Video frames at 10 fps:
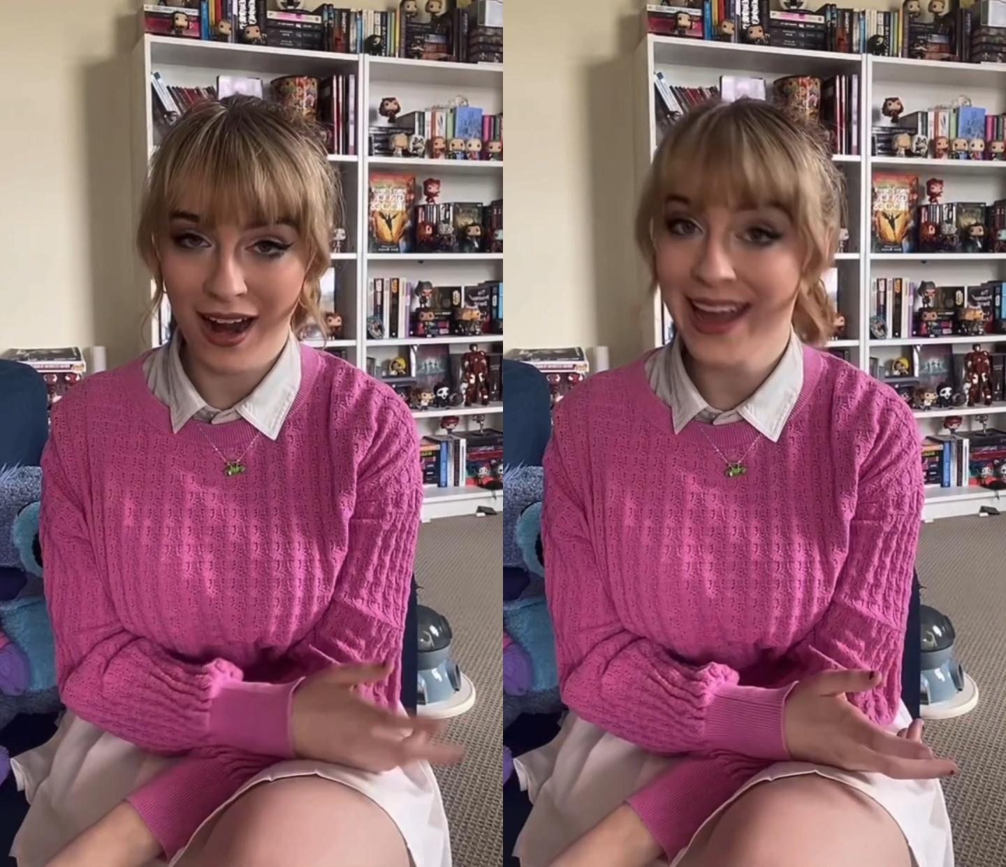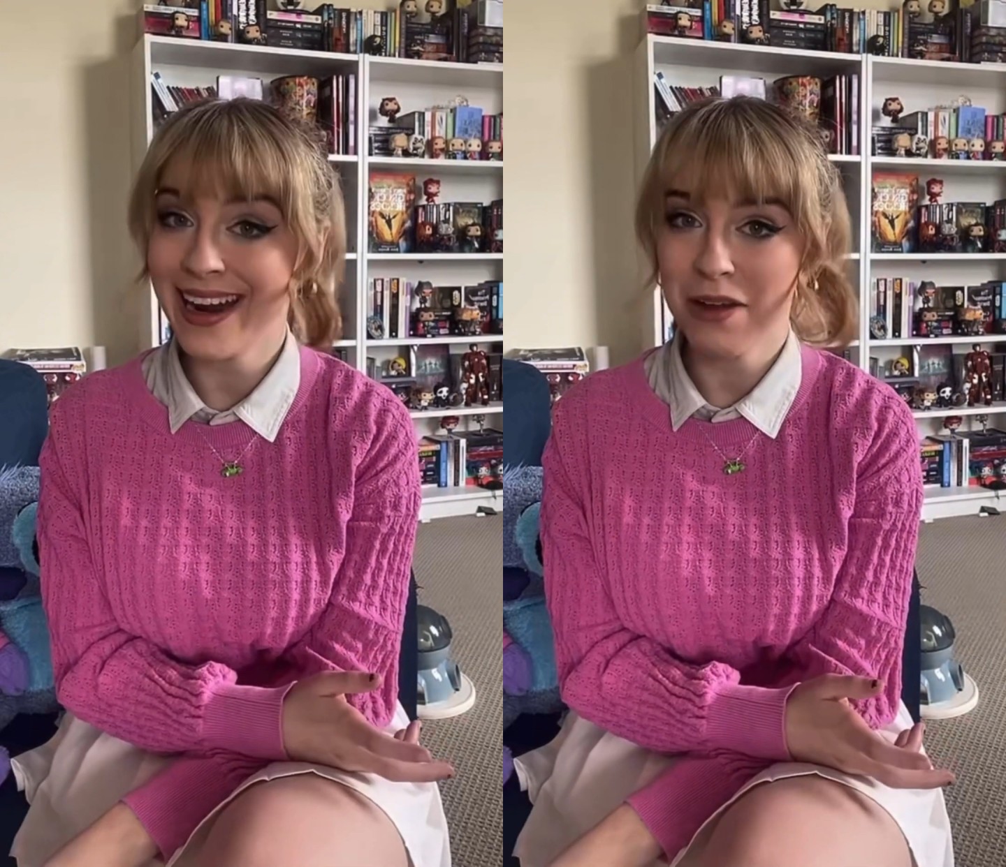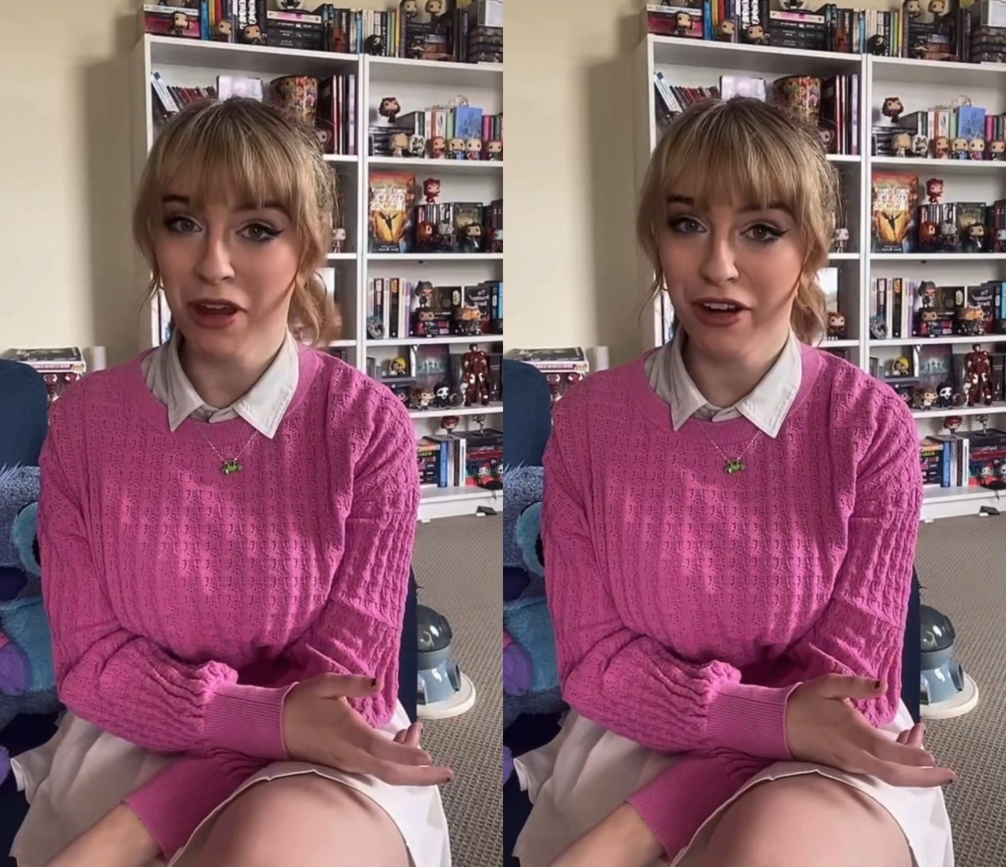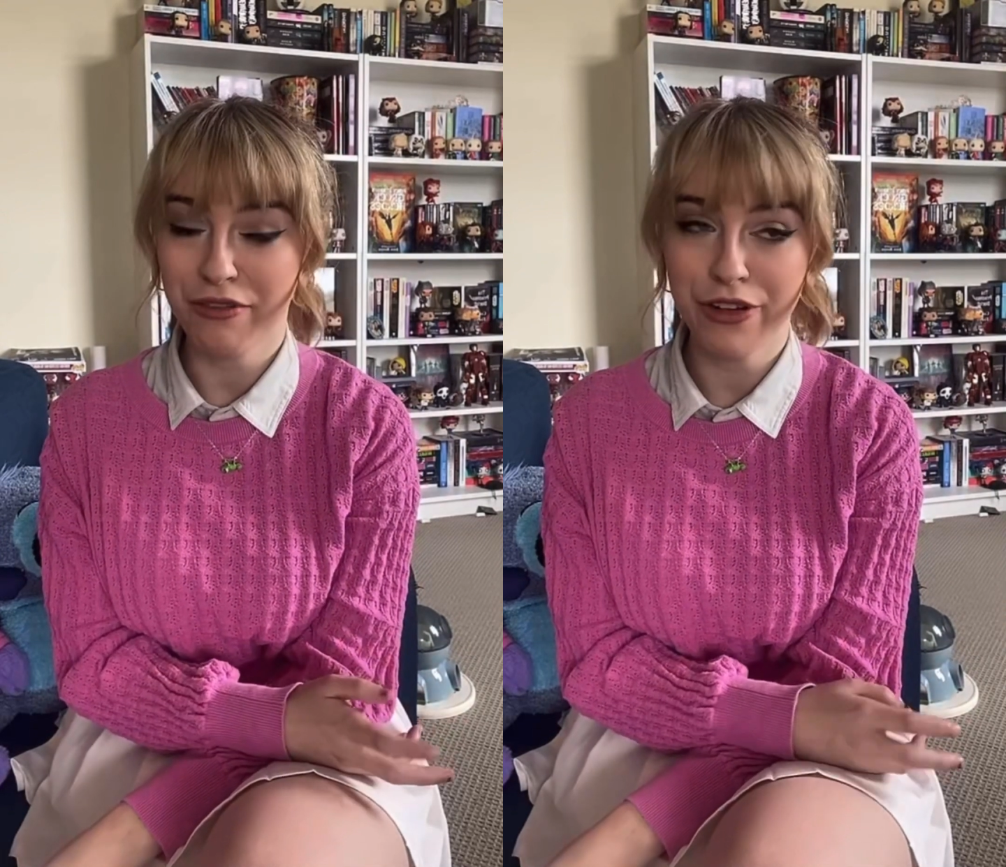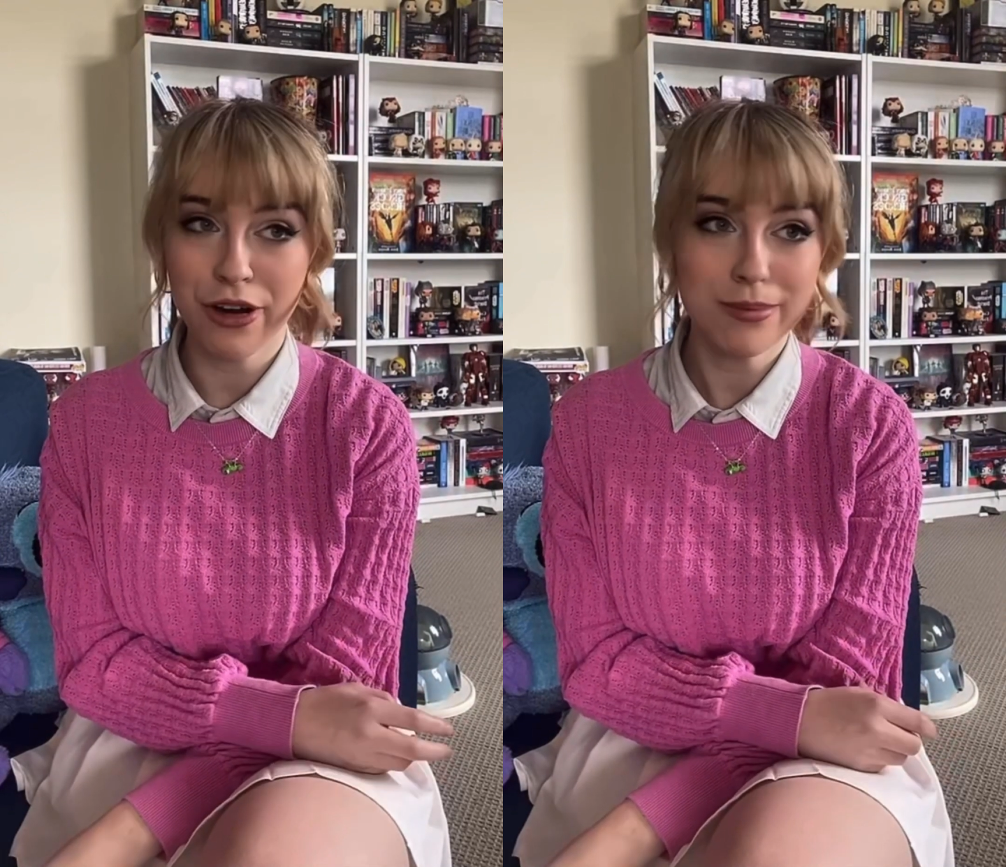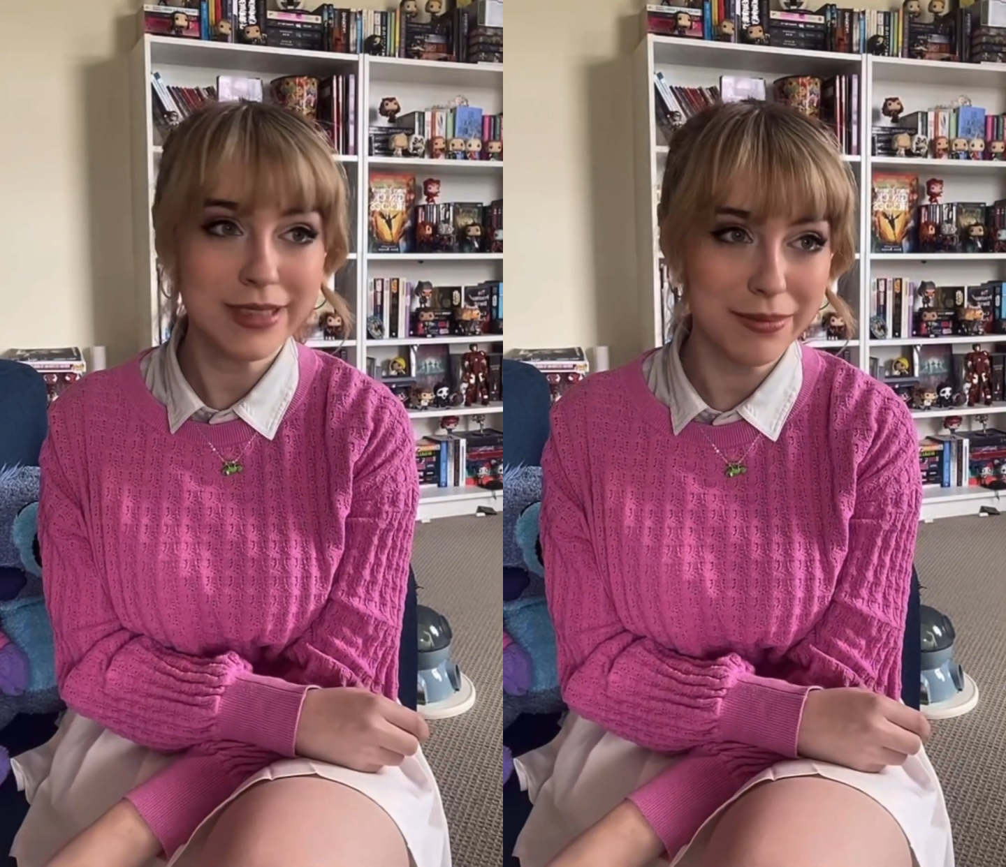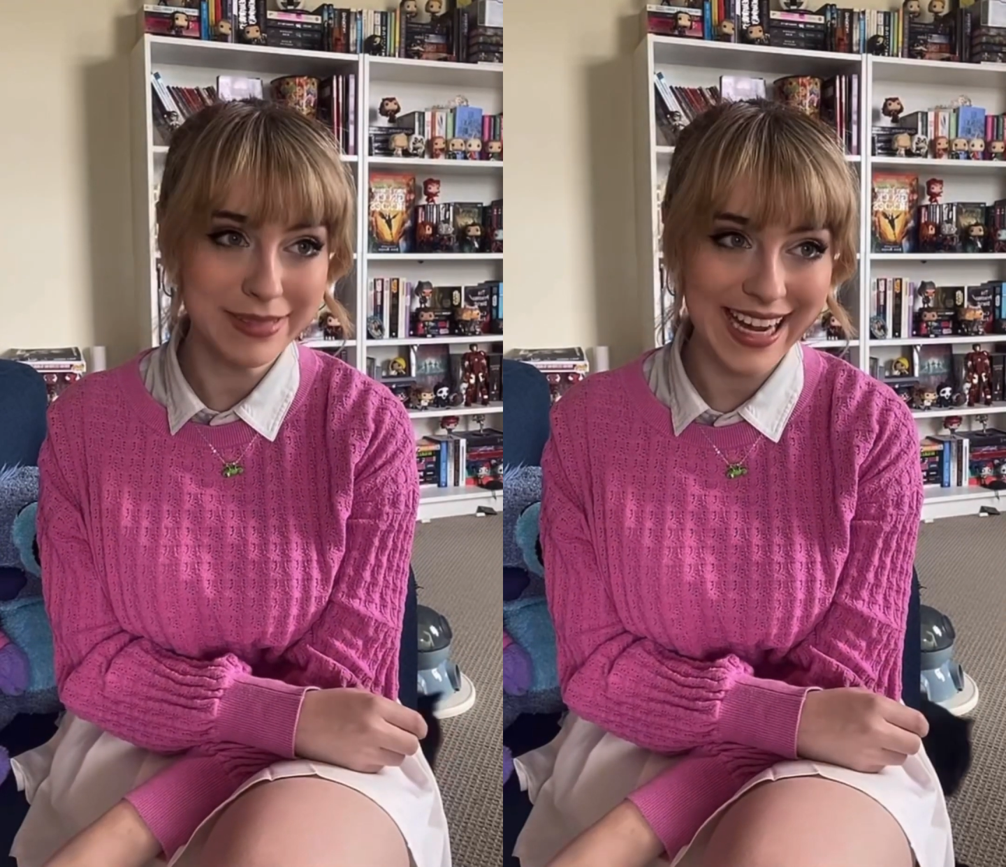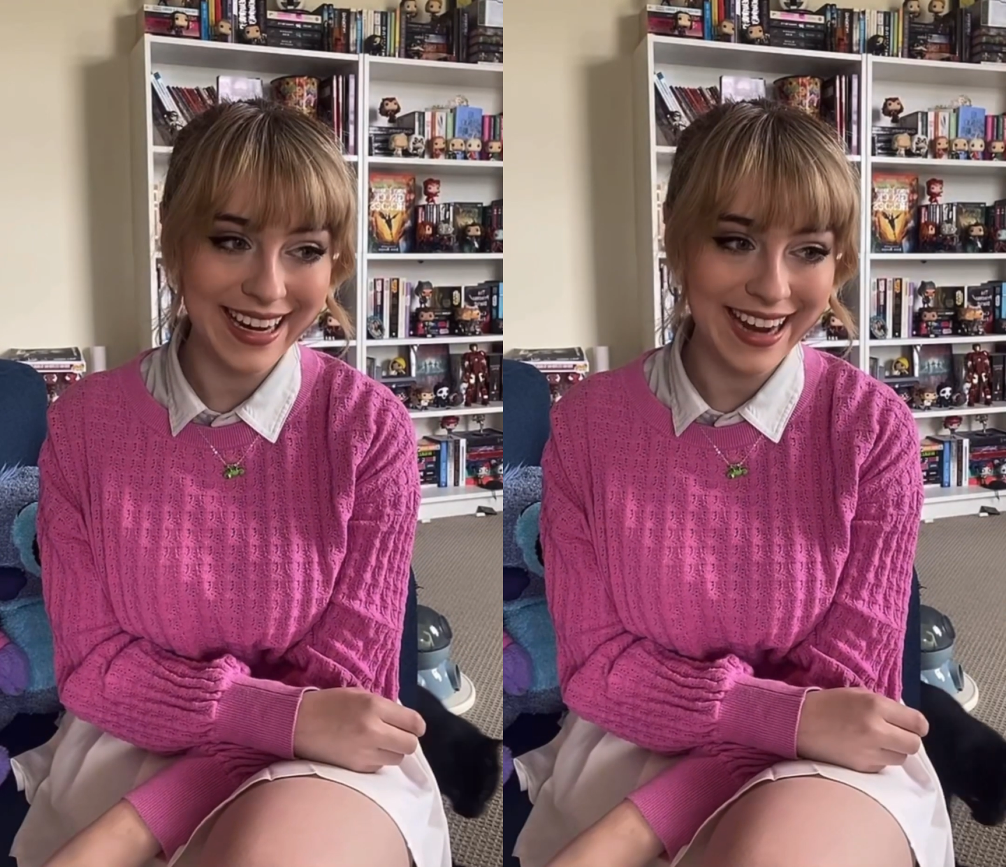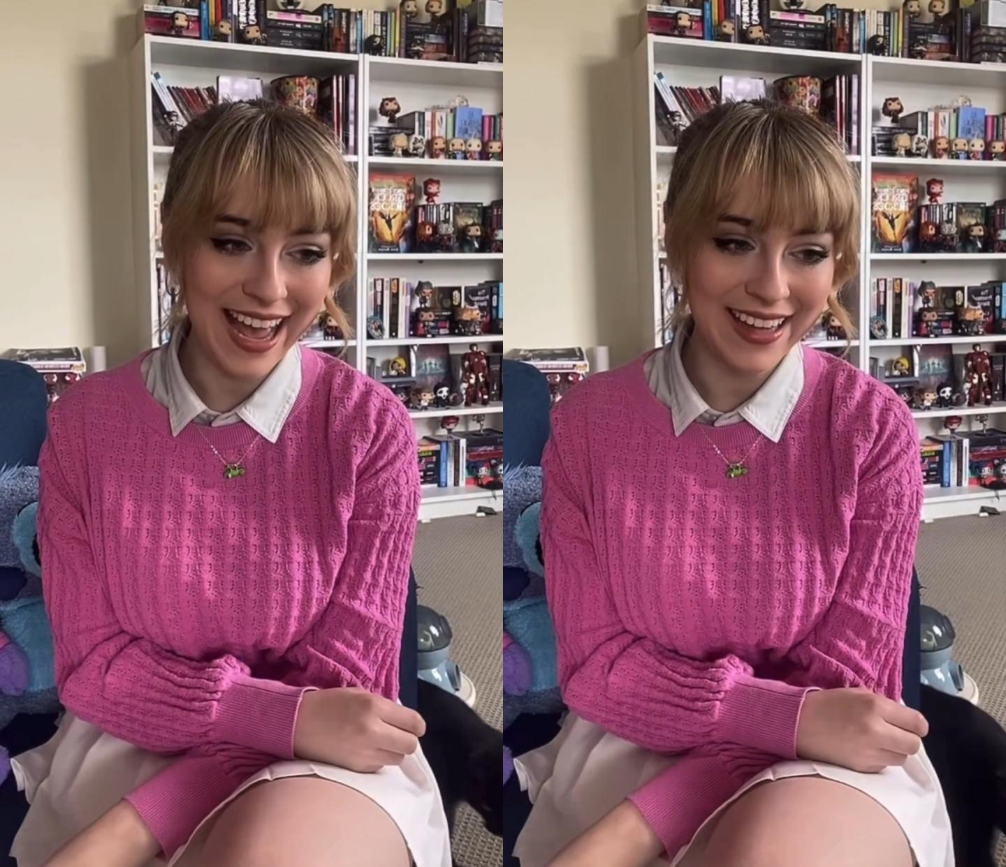write an animated film someday,